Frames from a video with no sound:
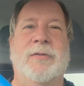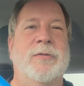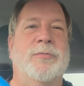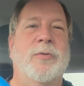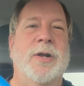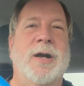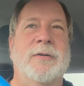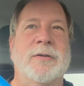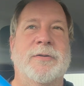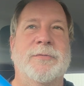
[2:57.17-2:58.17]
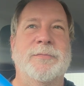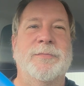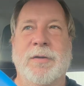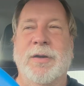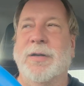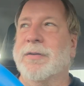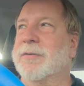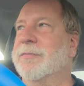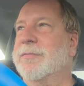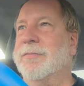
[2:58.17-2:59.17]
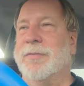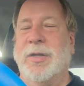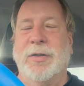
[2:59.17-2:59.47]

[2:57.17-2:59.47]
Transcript: than $4. Right? They're